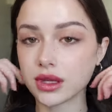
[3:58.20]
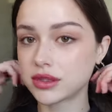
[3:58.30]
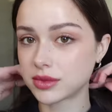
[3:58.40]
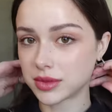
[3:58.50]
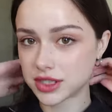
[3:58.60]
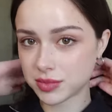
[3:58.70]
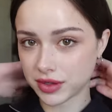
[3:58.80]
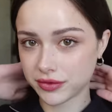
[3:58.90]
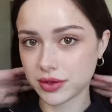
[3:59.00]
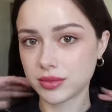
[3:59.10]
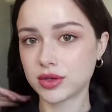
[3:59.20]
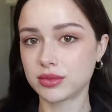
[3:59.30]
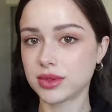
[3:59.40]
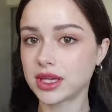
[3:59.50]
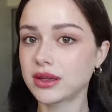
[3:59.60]
Too much perfume on
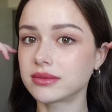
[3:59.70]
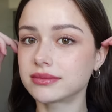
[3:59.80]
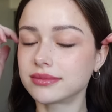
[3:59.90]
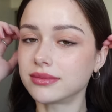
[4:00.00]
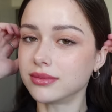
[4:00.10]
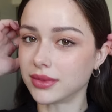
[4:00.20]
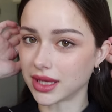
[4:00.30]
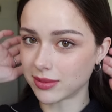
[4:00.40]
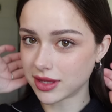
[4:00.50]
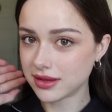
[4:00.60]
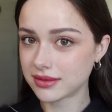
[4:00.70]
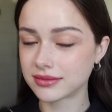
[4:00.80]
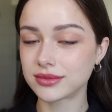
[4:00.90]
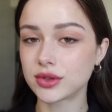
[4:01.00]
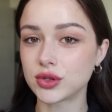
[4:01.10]
me? Maybe.
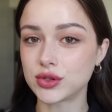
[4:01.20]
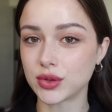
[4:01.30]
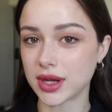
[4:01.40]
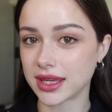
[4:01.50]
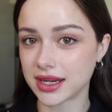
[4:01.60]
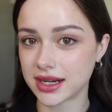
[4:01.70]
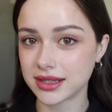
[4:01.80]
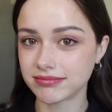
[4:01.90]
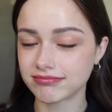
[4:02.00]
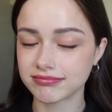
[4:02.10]
Do I care?